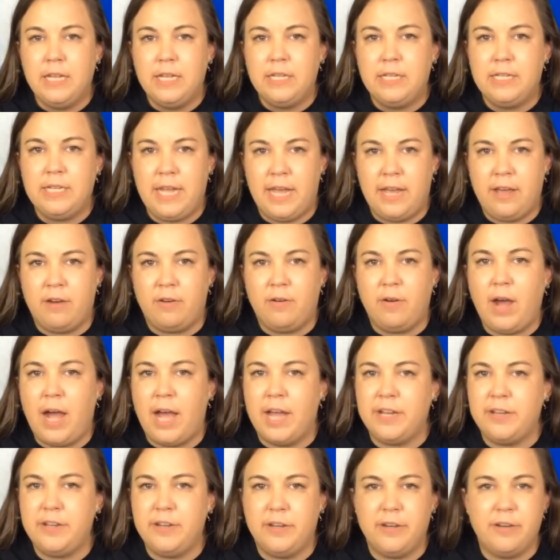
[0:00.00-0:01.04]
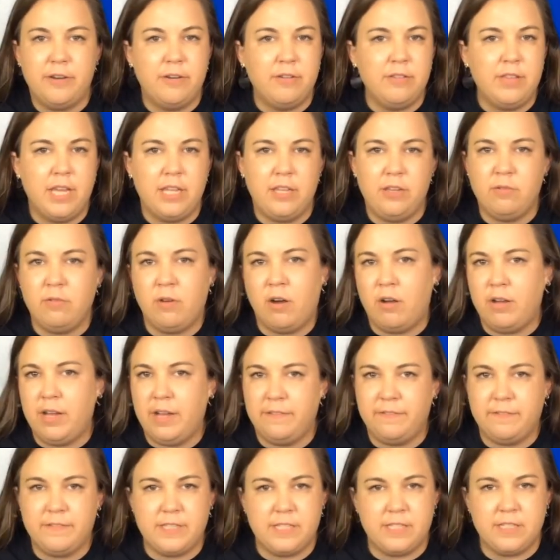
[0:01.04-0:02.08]
Now, I know that you all
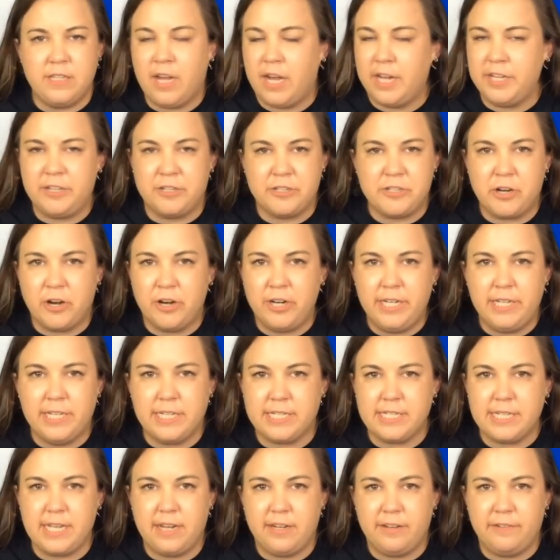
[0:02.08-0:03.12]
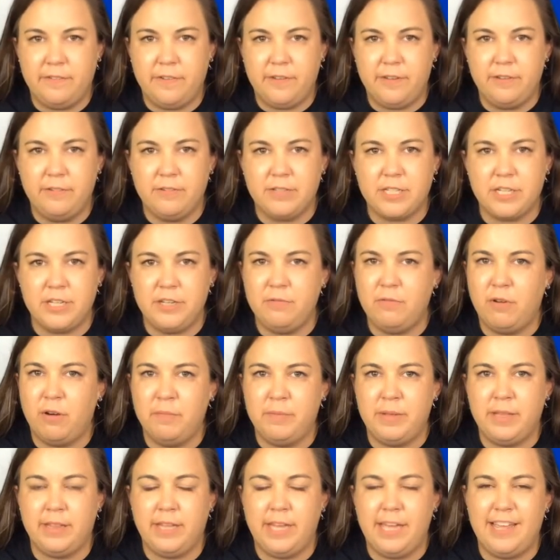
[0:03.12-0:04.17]
have gotten your tardiness out of you, so you won't
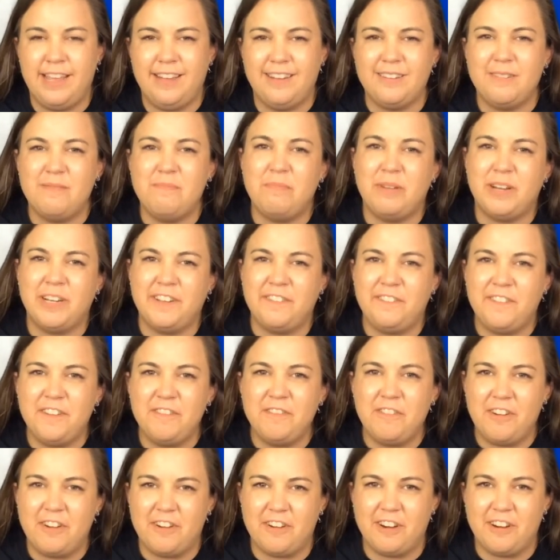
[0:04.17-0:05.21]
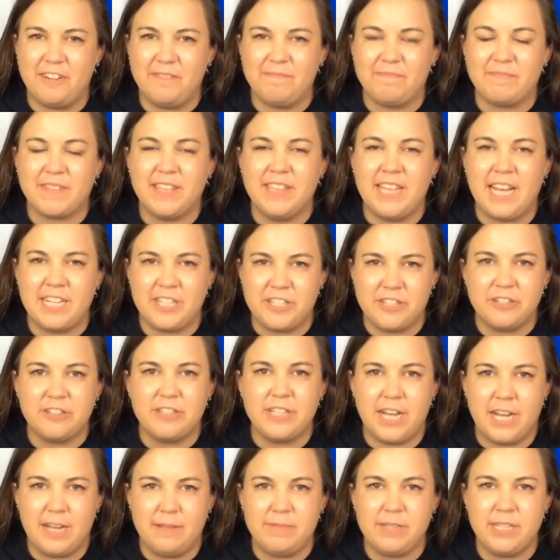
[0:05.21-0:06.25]
be late, but if you are, that's your
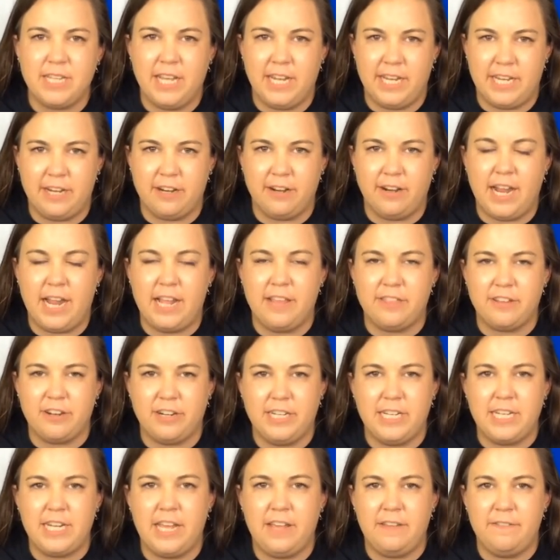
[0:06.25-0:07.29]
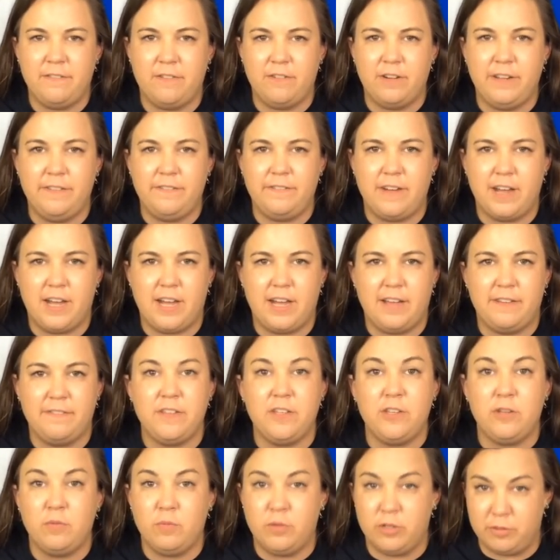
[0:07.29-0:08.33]
time to get here, 8:30 to 8:45.
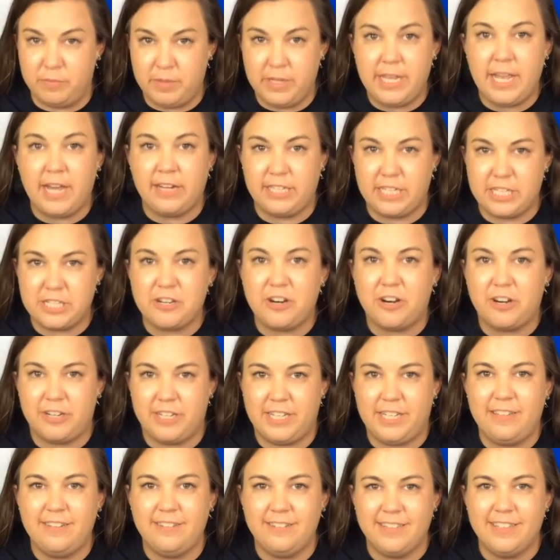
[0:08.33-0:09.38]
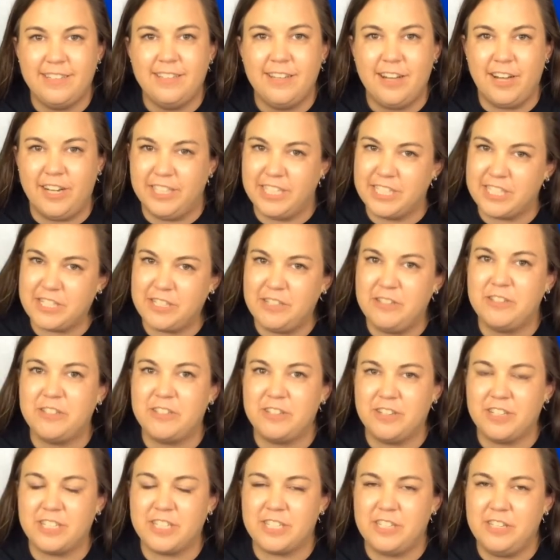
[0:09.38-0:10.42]
You will be counted tardy, unexcused
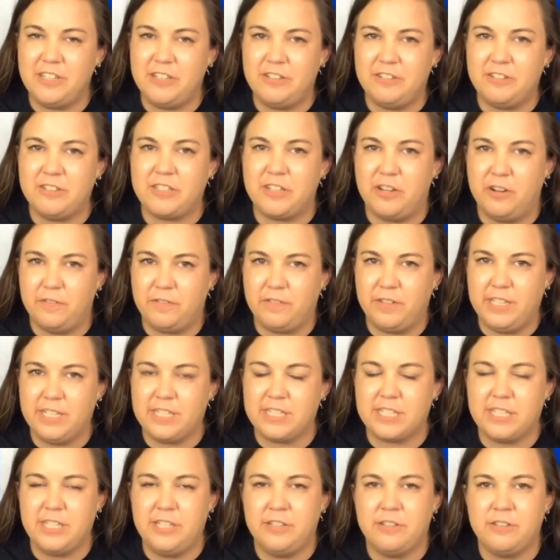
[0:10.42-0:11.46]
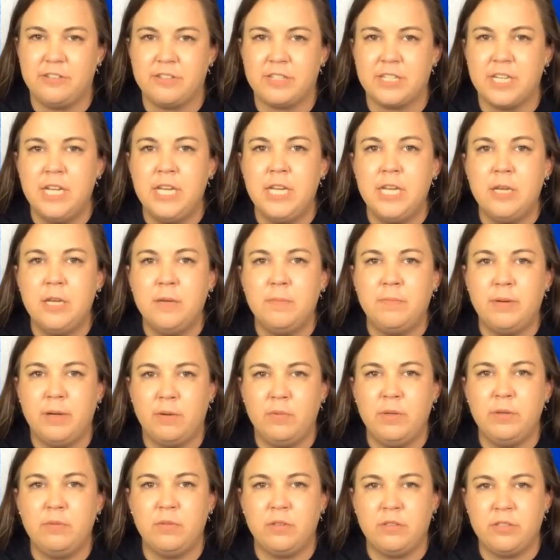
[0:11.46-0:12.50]
or excused, hopefully excused, but
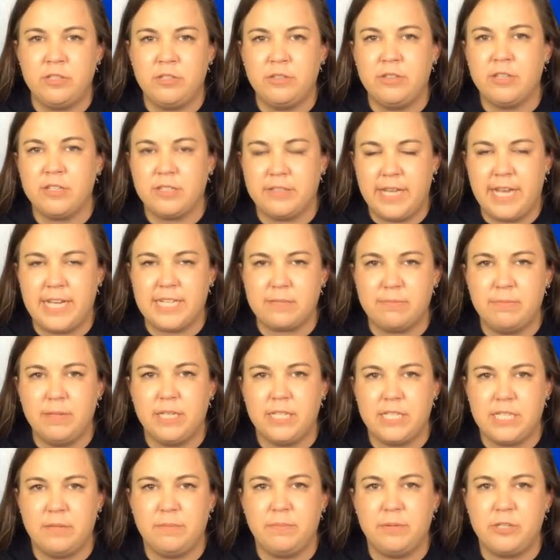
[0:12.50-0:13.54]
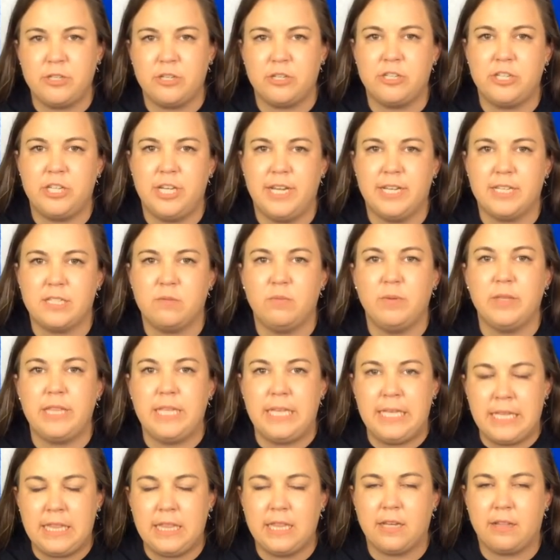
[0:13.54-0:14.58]
we will do those last minute temperature checks
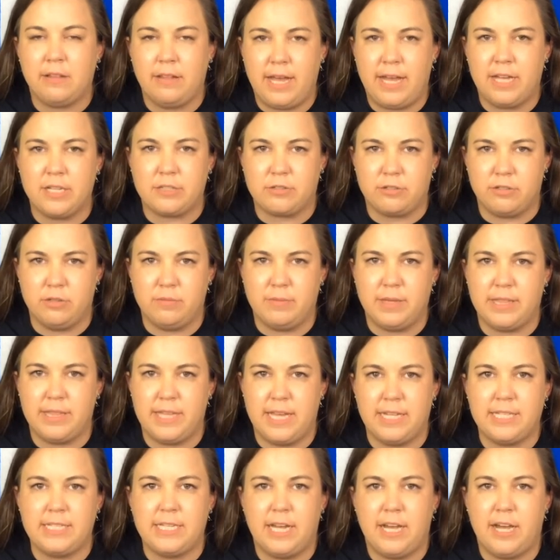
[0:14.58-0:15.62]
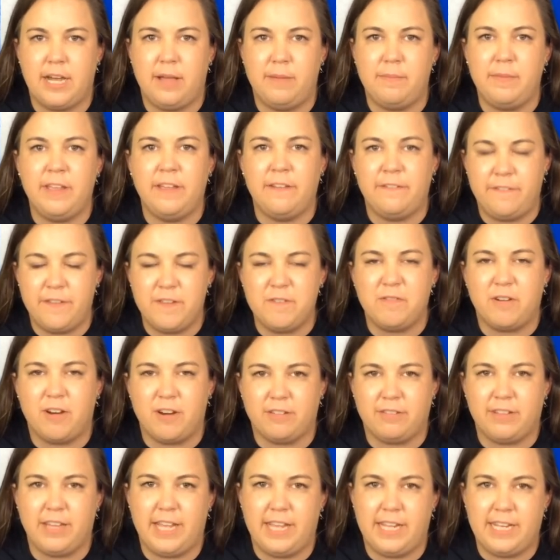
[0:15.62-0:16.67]
within the classroom at that time if you
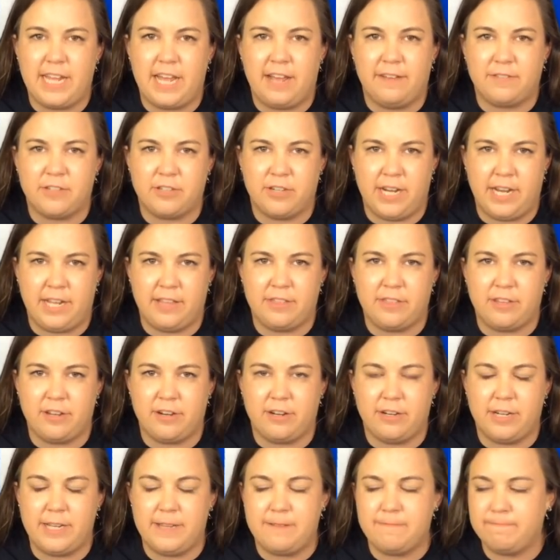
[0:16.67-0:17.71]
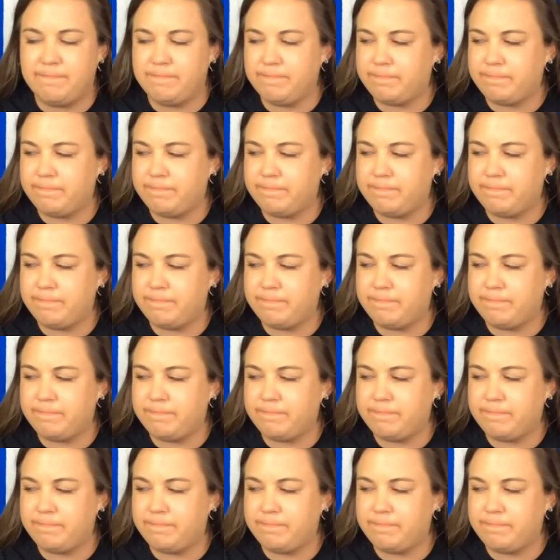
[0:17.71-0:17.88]
are late after 8:30.